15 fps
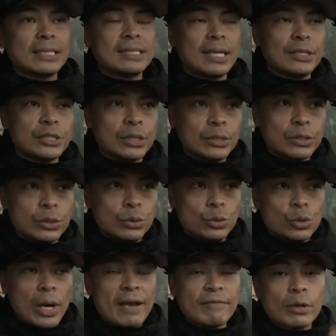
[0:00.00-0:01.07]
attention to
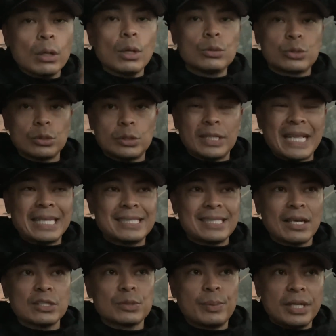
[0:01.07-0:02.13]
drive closer to that sales